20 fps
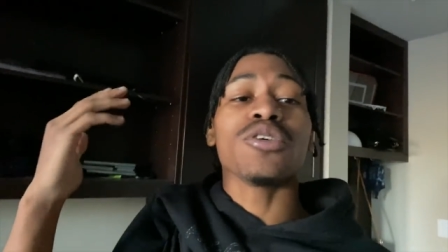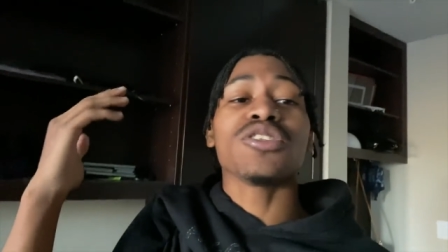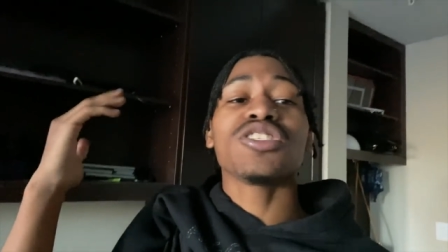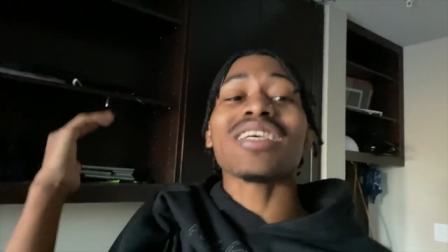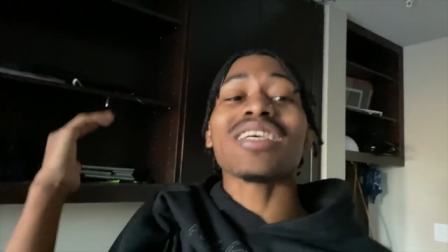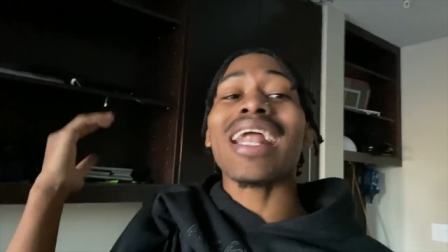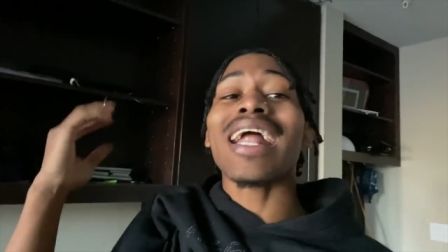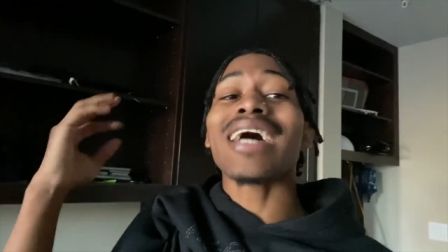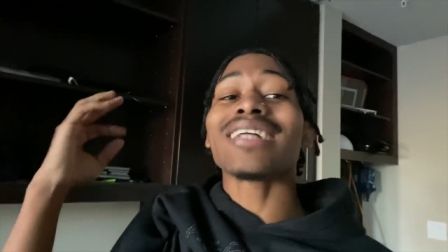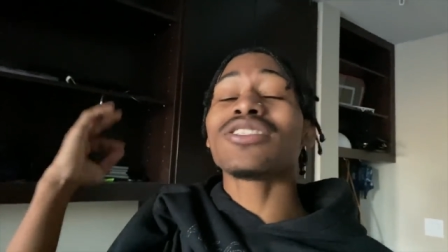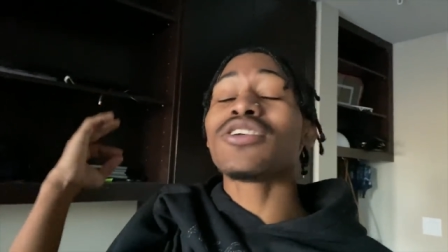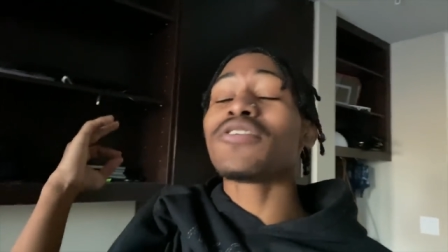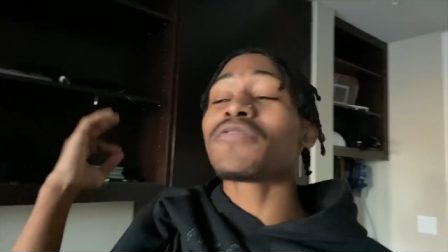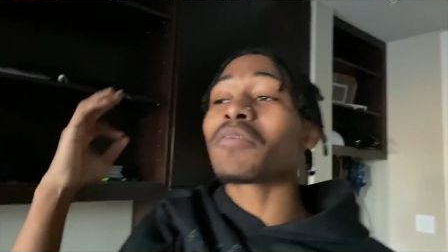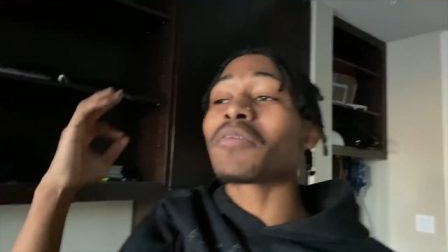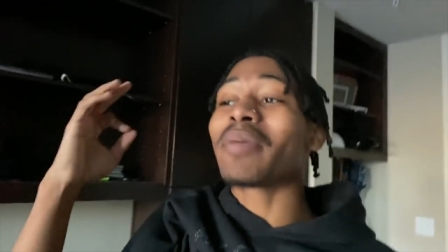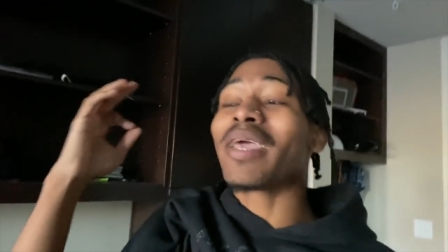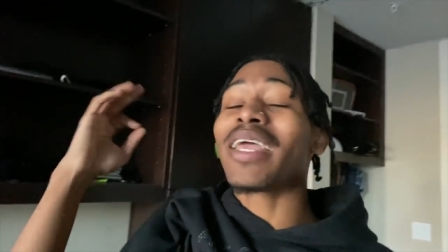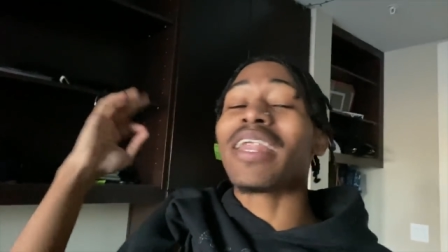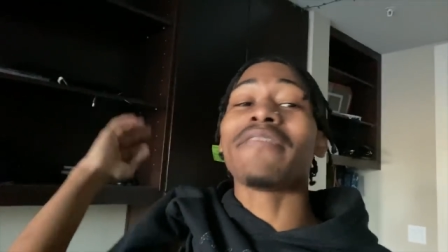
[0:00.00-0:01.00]
Shout out to you for
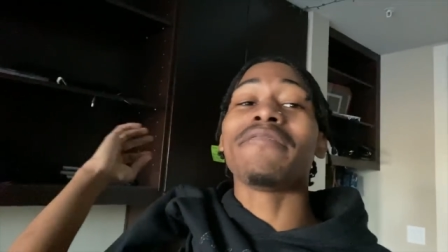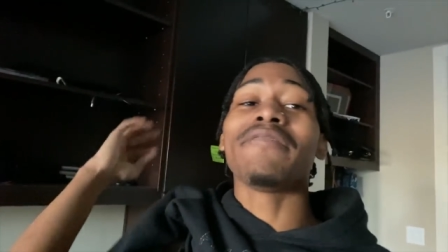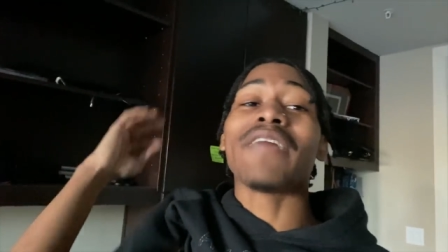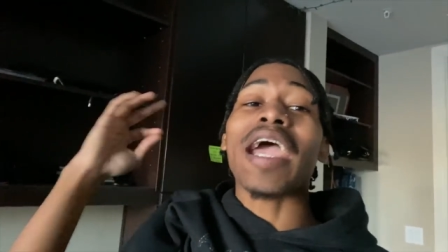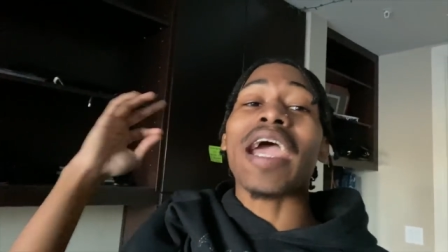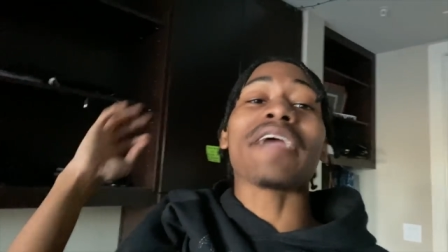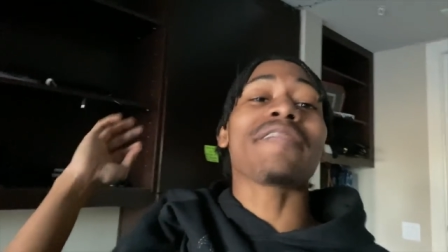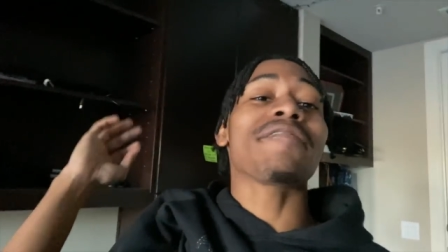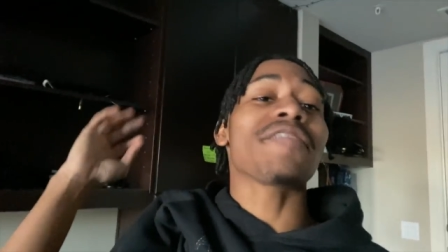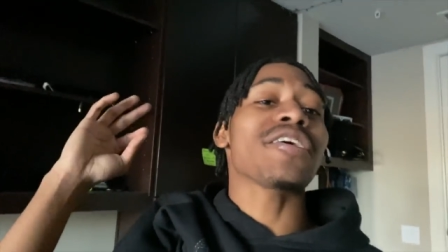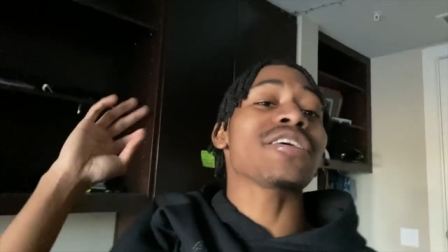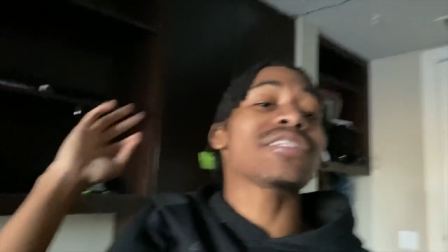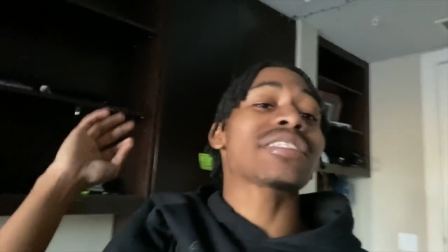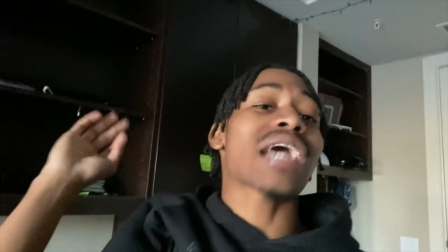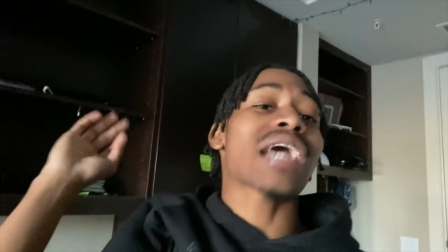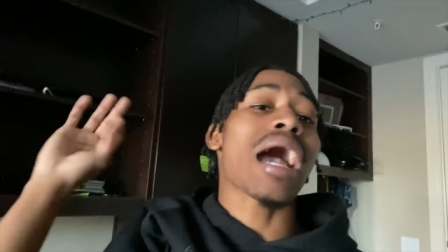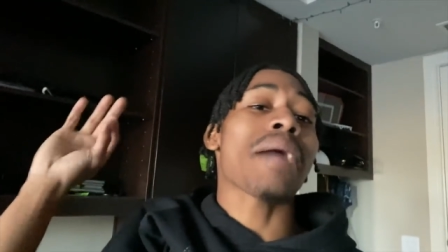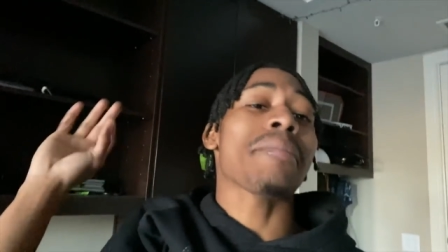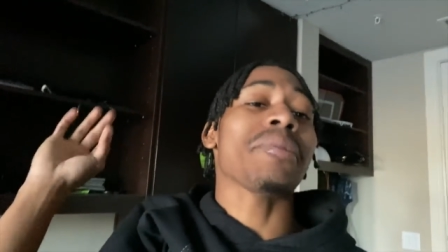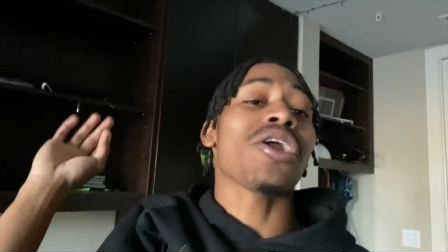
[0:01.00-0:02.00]
being the very first
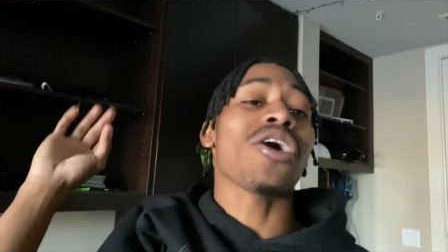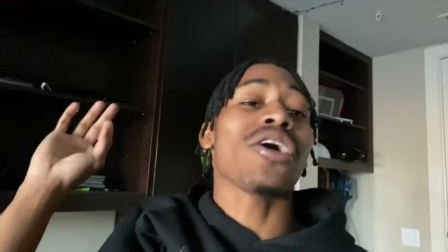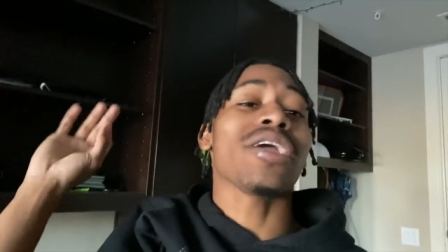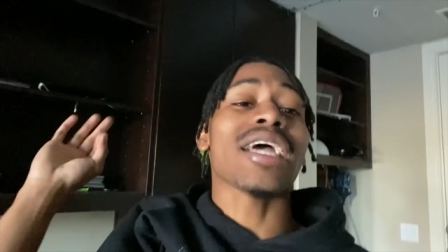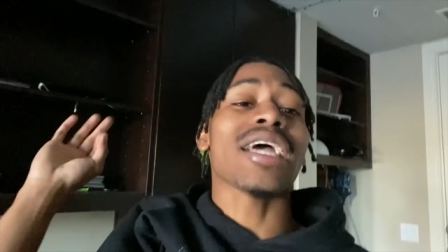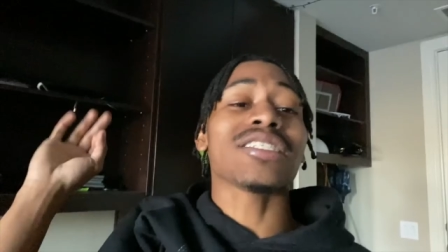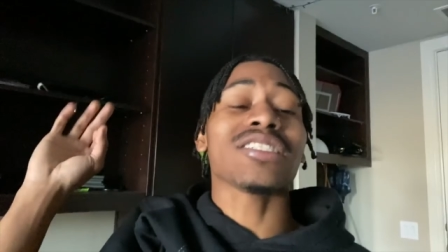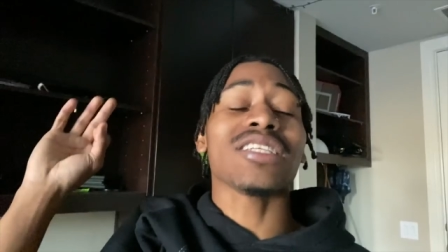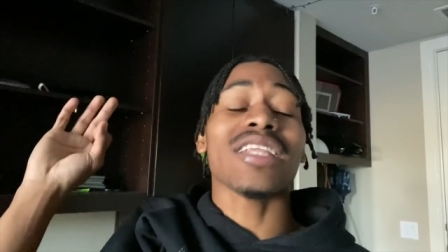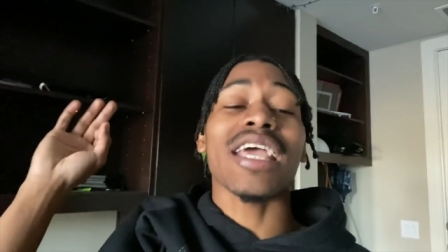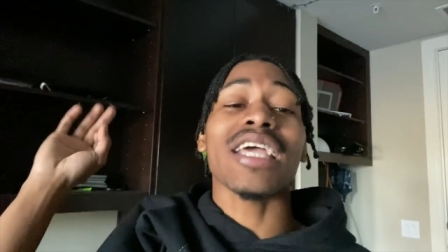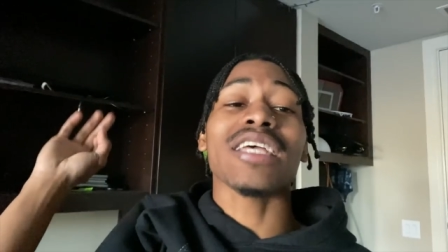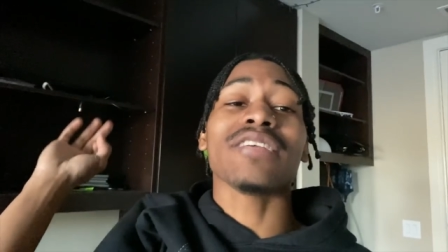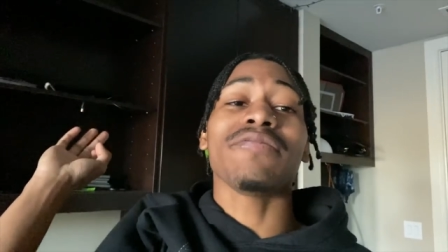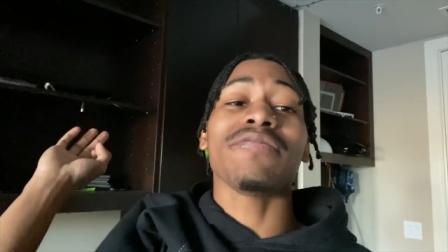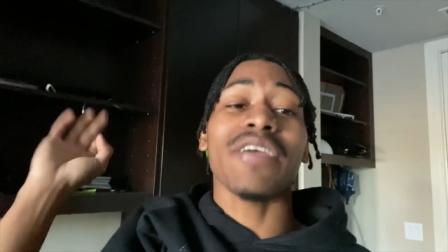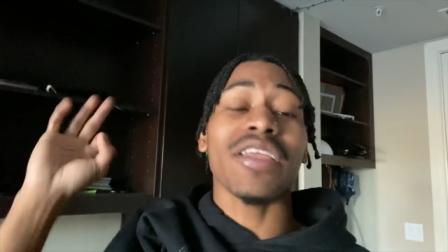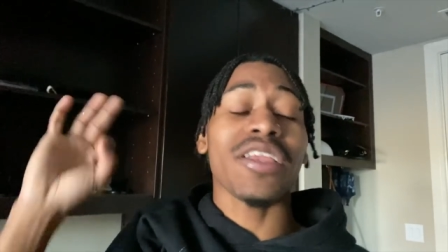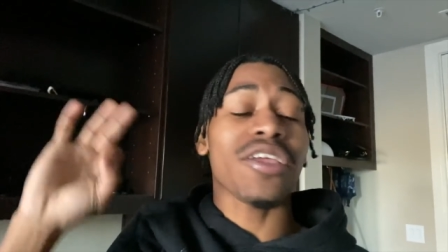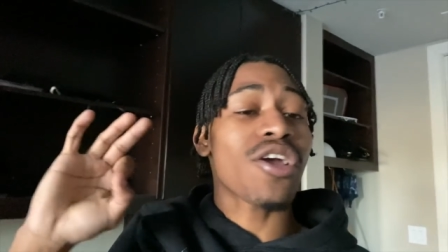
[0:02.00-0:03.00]
comment on yesterday's
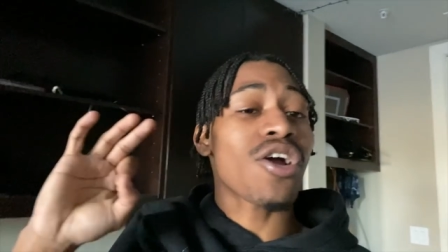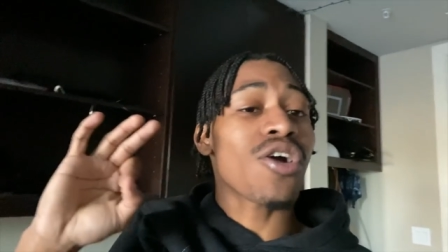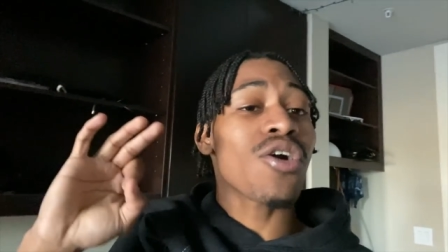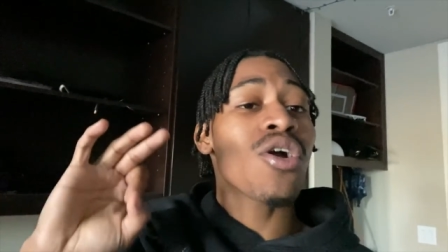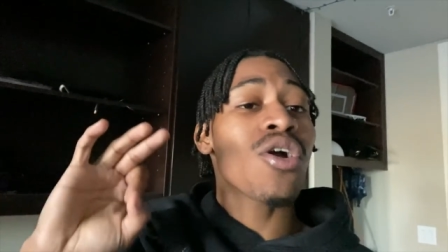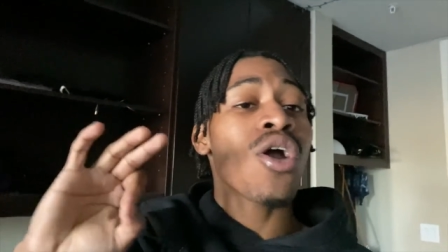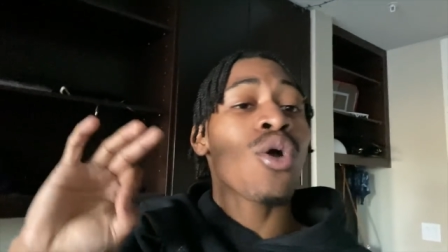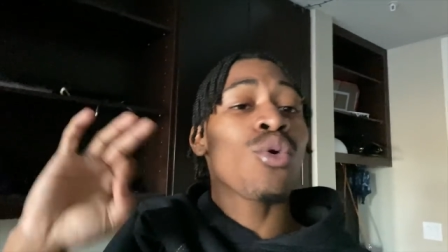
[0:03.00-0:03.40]
video.